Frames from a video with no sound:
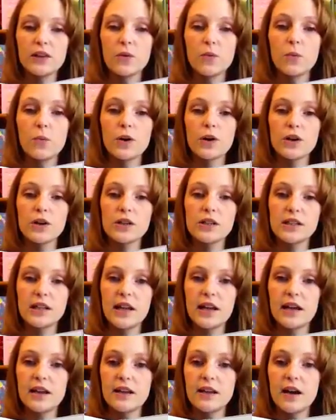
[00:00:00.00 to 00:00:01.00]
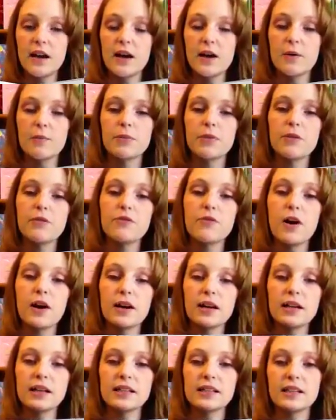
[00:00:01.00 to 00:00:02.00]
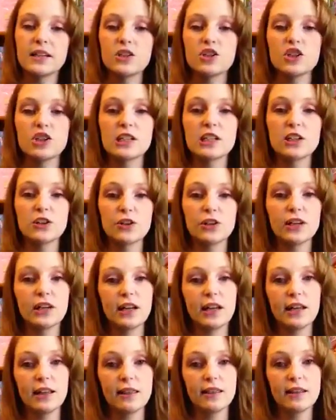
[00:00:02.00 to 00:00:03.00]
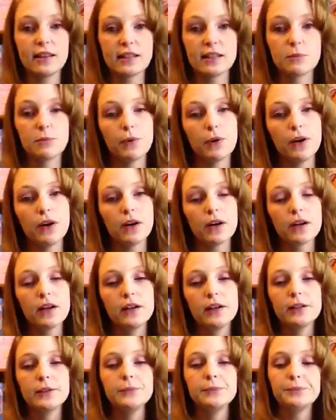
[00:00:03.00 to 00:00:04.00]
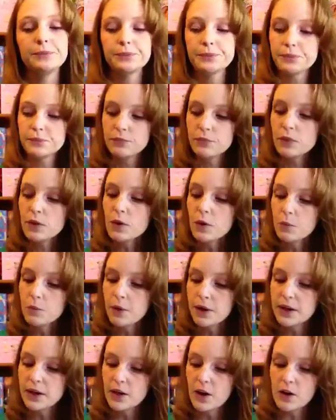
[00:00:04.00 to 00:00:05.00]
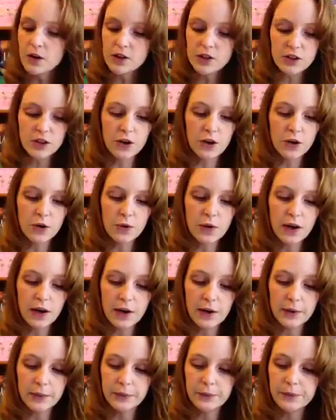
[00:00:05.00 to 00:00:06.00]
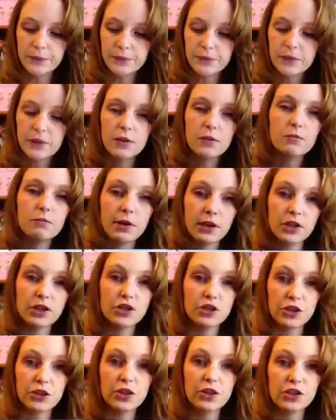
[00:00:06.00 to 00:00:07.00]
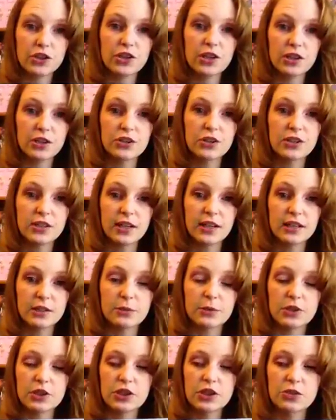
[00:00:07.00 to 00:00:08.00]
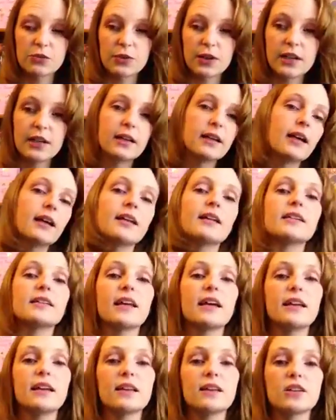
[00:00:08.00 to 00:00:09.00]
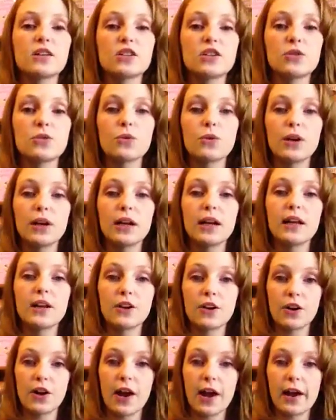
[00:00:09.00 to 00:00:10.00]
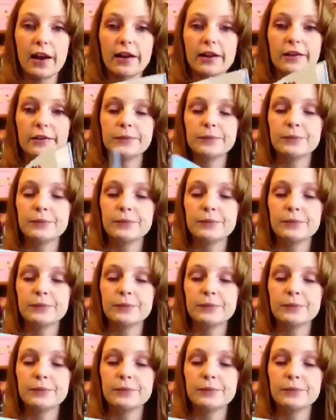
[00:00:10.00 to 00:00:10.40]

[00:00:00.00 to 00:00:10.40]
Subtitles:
the words and the phonics that she's learning in this book, but it also makes sure that she understands what she's reading and is getting the story in her head.